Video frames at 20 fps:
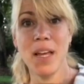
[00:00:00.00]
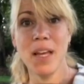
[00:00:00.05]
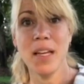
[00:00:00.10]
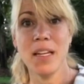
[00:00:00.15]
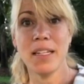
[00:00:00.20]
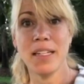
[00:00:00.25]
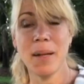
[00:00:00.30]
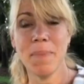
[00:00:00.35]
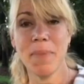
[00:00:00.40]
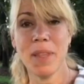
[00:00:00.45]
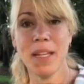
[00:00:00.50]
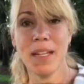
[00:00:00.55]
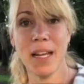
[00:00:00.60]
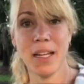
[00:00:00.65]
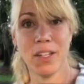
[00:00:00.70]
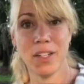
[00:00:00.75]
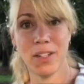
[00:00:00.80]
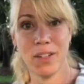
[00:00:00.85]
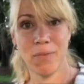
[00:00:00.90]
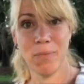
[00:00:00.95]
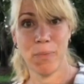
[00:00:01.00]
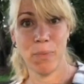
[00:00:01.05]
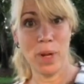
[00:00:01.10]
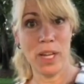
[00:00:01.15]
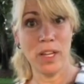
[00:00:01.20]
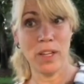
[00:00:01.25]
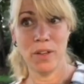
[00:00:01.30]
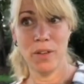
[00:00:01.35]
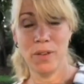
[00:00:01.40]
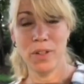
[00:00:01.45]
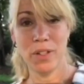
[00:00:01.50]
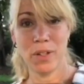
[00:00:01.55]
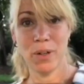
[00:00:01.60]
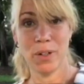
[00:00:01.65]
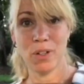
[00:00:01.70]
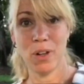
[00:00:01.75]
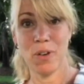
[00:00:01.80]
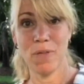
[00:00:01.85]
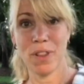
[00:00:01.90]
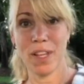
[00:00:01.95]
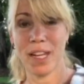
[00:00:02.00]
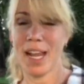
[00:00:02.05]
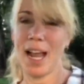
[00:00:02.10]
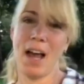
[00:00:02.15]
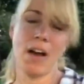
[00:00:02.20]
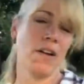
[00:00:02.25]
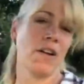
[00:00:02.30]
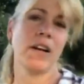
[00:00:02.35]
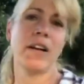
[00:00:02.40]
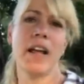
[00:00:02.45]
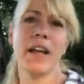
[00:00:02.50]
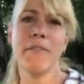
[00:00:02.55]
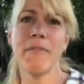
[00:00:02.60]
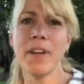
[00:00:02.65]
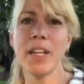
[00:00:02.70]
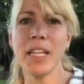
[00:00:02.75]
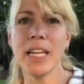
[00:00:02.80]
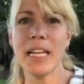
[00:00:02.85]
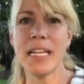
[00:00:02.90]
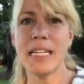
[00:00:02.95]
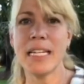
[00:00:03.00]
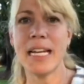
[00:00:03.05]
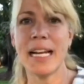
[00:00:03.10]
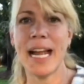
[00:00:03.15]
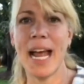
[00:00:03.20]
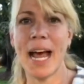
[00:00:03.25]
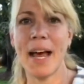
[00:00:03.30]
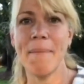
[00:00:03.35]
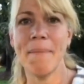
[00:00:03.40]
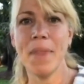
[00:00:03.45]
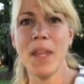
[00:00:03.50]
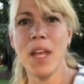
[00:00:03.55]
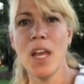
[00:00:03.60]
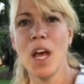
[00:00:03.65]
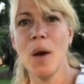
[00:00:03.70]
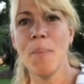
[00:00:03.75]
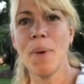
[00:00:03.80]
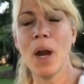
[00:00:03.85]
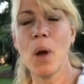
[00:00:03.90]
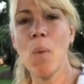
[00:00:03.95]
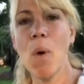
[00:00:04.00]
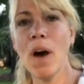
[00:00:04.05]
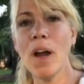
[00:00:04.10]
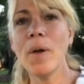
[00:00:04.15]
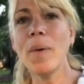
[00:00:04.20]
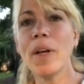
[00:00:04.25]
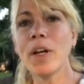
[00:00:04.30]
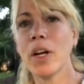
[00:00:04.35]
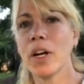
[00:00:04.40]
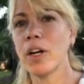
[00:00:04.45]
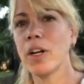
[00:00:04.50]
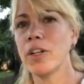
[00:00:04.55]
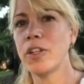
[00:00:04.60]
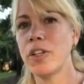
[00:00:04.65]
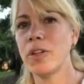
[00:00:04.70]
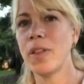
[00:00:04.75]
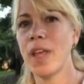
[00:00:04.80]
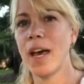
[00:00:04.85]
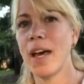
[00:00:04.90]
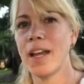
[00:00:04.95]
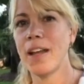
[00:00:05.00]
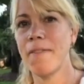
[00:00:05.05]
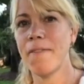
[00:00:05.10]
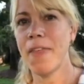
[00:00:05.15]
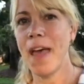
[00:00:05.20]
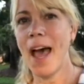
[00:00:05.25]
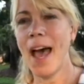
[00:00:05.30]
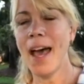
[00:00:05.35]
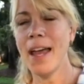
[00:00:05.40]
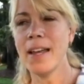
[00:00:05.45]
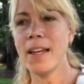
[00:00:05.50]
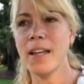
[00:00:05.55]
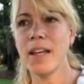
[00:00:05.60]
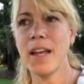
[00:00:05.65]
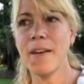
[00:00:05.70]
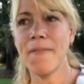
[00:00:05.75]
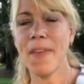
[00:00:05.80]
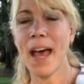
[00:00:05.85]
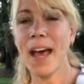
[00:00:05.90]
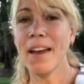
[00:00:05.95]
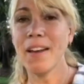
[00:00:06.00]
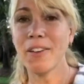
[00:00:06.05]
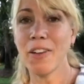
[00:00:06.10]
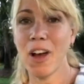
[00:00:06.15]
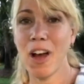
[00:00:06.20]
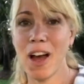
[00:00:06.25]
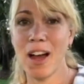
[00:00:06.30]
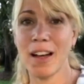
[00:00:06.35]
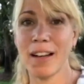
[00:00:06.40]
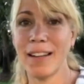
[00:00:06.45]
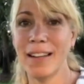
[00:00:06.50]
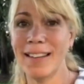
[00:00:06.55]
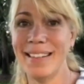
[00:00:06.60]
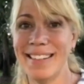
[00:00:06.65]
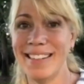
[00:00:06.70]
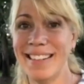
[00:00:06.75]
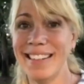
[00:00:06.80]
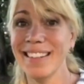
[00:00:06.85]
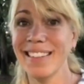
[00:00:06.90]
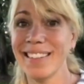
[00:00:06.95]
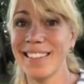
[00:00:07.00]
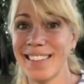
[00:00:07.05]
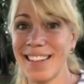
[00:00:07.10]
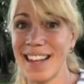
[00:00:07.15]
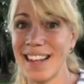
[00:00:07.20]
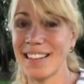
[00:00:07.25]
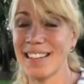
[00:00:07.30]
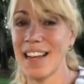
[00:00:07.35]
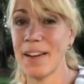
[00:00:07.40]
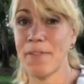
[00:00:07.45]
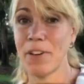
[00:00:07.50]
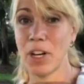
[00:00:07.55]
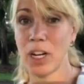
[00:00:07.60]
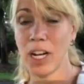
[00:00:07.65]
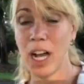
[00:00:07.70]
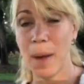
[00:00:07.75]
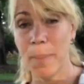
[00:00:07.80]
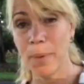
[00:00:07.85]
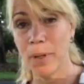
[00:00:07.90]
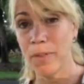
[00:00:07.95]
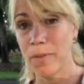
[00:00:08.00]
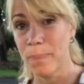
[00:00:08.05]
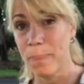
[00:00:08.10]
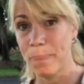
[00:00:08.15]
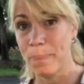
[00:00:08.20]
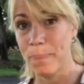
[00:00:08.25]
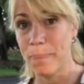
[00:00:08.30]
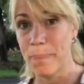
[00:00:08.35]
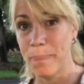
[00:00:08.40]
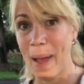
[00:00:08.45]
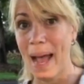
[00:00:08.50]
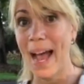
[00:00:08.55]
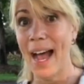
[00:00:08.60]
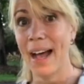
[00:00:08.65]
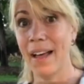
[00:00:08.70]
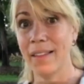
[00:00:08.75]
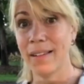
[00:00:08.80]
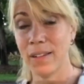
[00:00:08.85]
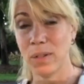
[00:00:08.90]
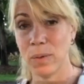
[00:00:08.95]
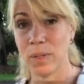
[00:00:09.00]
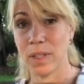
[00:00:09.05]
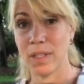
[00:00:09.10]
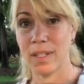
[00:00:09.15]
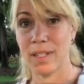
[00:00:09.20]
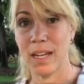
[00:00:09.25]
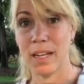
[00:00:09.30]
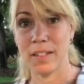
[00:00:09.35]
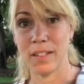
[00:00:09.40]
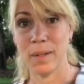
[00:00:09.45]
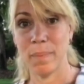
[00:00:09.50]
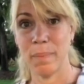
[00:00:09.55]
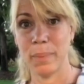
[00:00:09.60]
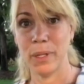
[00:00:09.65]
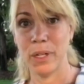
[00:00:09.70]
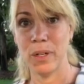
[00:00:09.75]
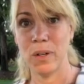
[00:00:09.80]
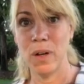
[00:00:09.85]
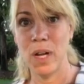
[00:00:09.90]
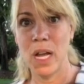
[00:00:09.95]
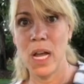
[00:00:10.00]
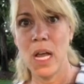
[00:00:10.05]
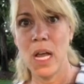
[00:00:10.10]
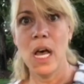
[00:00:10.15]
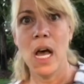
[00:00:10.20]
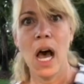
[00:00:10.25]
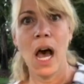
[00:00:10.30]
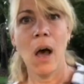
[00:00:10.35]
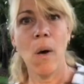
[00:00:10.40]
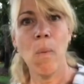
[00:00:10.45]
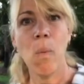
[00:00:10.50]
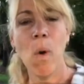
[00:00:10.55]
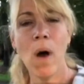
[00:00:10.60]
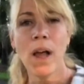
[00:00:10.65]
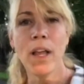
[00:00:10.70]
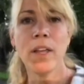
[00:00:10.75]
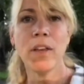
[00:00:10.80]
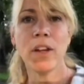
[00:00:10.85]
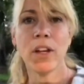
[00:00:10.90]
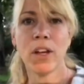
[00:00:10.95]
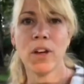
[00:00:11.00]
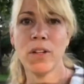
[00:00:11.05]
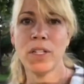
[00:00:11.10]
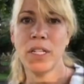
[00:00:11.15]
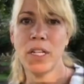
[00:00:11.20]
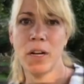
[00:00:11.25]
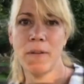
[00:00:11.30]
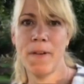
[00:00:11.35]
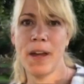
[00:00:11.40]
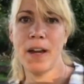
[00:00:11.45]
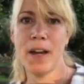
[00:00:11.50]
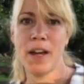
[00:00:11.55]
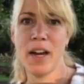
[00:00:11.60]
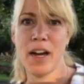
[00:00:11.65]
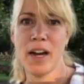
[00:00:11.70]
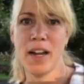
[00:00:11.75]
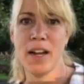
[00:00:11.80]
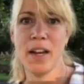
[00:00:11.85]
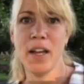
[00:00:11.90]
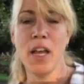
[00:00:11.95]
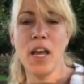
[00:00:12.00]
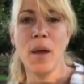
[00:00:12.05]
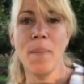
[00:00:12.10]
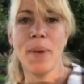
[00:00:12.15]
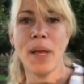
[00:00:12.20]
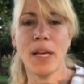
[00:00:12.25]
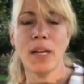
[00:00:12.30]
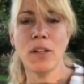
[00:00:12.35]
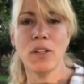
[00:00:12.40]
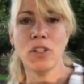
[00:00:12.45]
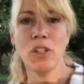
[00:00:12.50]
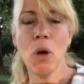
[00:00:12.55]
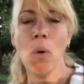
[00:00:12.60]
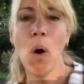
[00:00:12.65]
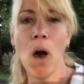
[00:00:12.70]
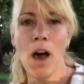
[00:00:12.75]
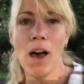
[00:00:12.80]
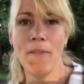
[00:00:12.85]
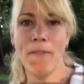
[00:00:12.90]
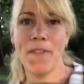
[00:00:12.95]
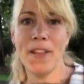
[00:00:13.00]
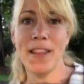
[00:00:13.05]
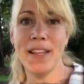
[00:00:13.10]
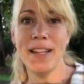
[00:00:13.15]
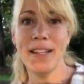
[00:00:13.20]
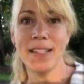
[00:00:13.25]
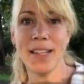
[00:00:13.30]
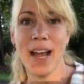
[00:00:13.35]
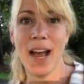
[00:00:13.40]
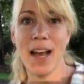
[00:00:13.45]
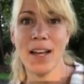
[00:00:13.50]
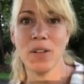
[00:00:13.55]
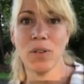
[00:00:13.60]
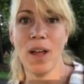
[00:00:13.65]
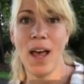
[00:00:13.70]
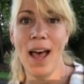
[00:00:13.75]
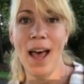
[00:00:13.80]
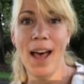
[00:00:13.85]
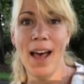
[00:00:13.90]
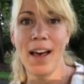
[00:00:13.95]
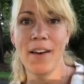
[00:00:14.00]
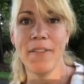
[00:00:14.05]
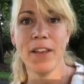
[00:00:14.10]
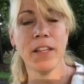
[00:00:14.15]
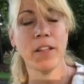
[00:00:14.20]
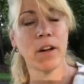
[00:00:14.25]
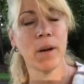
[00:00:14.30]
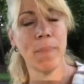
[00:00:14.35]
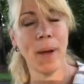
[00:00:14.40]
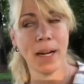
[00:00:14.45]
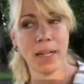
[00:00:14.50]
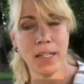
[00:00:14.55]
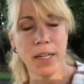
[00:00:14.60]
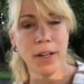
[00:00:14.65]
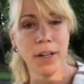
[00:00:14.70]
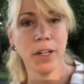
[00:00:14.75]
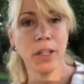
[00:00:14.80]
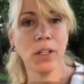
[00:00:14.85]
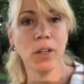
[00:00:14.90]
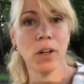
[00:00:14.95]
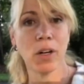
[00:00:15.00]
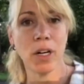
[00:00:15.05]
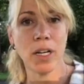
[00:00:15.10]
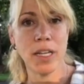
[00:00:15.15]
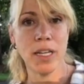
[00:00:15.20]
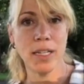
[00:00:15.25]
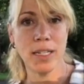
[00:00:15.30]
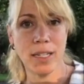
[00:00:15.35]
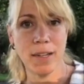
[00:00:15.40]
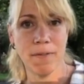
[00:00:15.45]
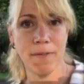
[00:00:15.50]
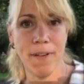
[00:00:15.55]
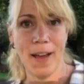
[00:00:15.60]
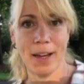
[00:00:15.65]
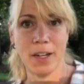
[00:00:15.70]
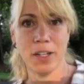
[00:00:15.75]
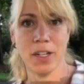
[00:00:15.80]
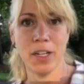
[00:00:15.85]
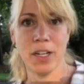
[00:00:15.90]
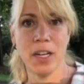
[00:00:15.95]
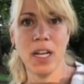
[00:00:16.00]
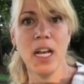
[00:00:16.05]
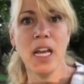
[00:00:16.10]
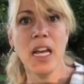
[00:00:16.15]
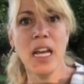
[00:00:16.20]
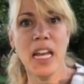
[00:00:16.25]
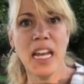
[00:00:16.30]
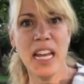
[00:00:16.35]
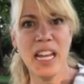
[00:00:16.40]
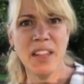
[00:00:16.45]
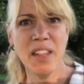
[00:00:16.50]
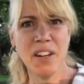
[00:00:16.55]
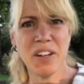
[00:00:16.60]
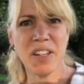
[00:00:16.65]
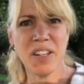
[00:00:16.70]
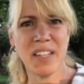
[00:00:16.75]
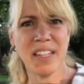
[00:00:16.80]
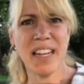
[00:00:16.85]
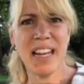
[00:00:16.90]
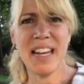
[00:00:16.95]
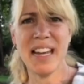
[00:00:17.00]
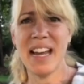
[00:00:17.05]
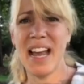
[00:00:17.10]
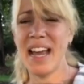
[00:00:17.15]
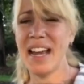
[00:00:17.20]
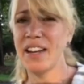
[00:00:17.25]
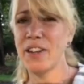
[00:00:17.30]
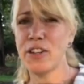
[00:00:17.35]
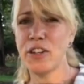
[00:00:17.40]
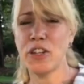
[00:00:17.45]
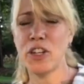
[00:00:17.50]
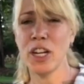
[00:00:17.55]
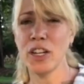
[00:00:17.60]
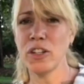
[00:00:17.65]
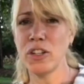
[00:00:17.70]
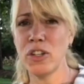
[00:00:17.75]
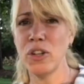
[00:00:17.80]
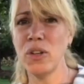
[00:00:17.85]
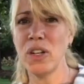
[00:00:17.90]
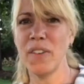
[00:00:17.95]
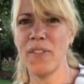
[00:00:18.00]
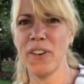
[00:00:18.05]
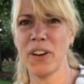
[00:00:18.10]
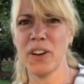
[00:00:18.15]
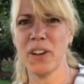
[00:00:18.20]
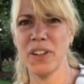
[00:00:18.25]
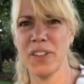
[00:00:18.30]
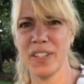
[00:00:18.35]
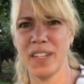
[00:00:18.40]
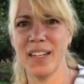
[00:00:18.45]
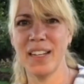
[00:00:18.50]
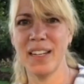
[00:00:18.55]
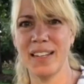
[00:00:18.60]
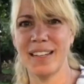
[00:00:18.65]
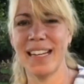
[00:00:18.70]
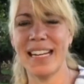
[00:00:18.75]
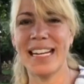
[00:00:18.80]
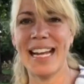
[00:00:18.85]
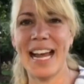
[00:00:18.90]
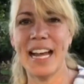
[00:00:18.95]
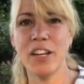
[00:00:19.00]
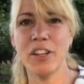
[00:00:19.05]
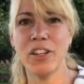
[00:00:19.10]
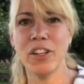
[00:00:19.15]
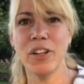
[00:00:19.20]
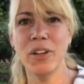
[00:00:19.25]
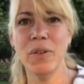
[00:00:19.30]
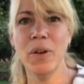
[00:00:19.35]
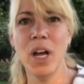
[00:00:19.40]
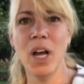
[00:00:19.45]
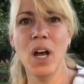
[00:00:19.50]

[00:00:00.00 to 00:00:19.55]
something we use, so it's over the counter and really easy to get. But I want to encourage you that if that dog still stinks after a couple of baths with the Selsun Blue, I want you to go see your veterinarian, because so often these guys will have either a bacterial or a yeast infection in their skin, and it's just too difficult to get to